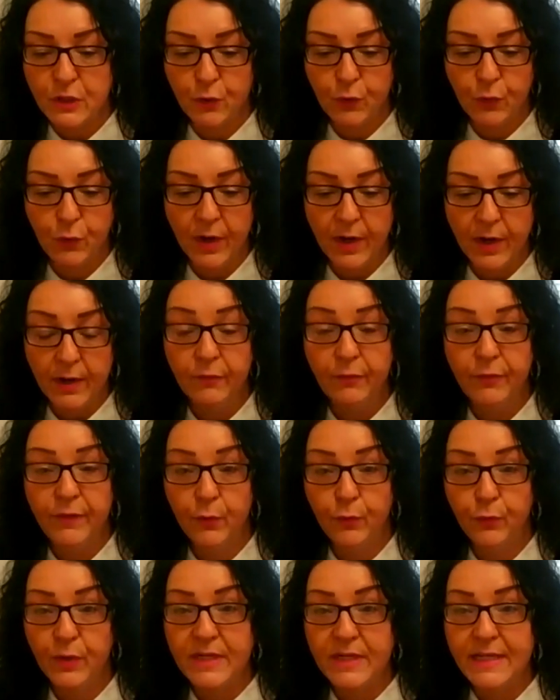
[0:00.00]
So
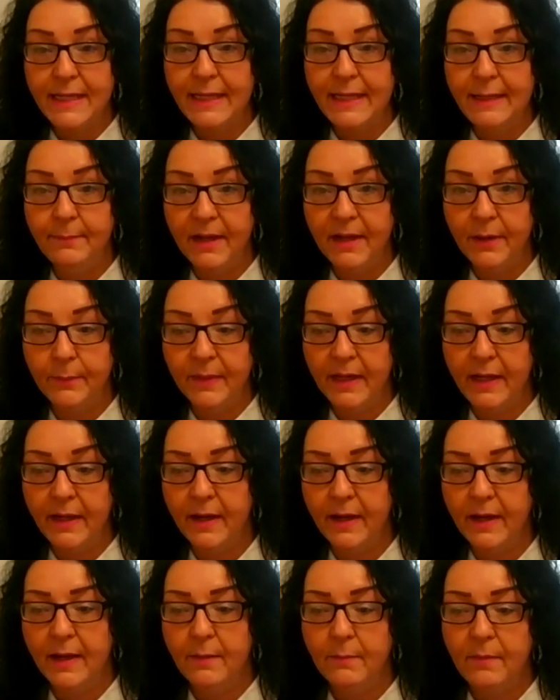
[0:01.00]
feel free to email
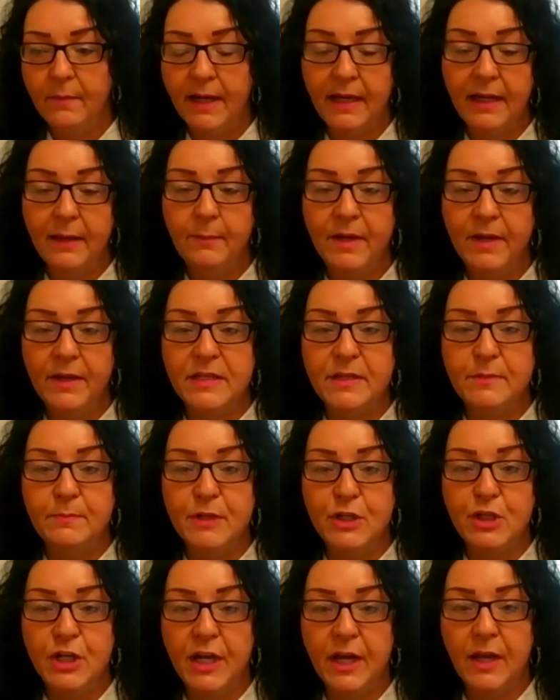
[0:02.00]
me. My email is
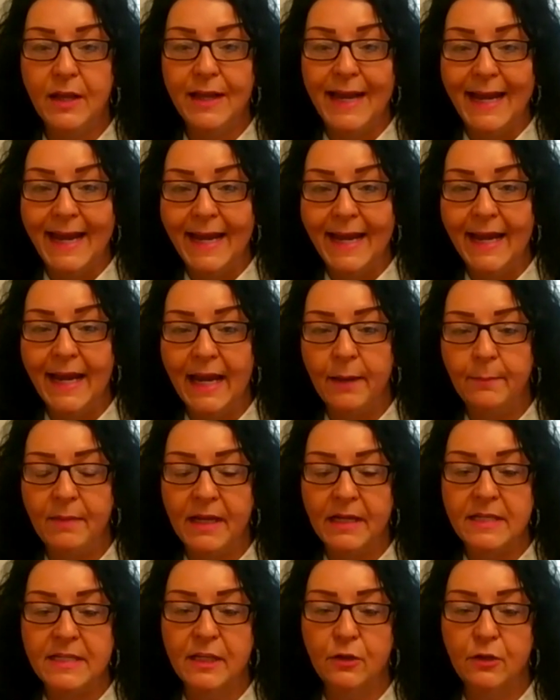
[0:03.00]

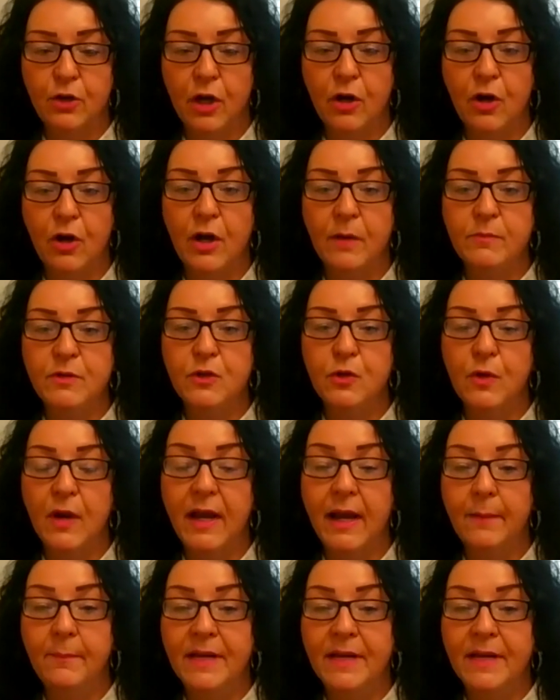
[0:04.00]
michelle@maxilla.com. So
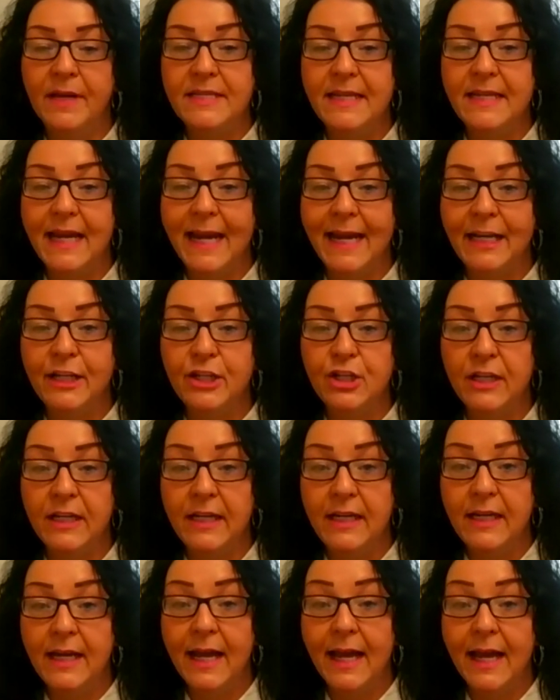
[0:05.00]

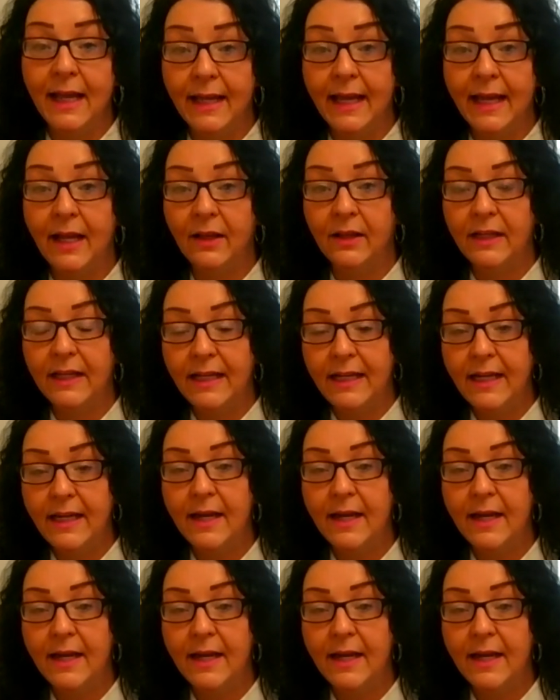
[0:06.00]
MICHELLE.